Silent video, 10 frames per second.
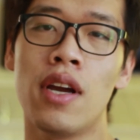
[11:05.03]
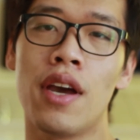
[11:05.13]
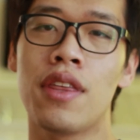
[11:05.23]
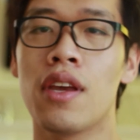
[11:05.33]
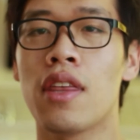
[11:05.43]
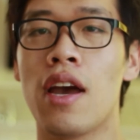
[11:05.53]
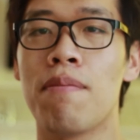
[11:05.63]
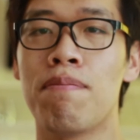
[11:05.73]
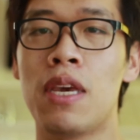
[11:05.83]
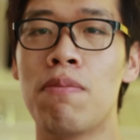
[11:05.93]
I think
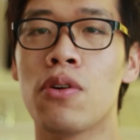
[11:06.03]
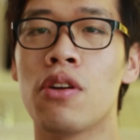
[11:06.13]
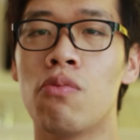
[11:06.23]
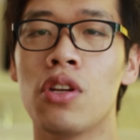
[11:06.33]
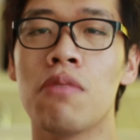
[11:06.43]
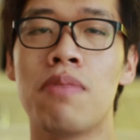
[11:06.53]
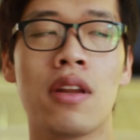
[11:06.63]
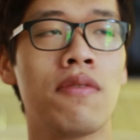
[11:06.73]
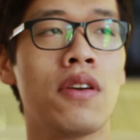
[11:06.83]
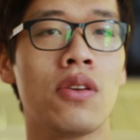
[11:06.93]
that people could really
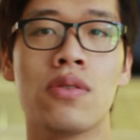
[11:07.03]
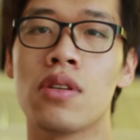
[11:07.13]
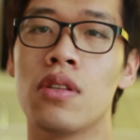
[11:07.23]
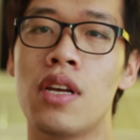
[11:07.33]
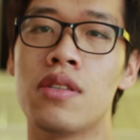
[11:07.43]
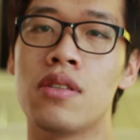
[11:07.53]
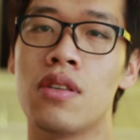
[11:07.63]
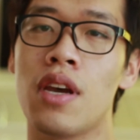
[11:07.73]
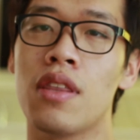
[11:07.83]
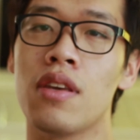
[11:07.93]
benefit using lenses
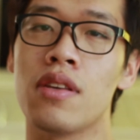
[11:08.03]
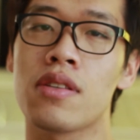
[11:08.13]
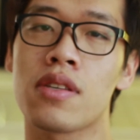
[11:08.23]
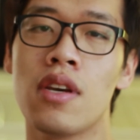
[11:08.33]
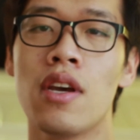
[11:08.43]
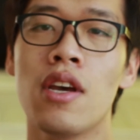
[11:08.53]
like these.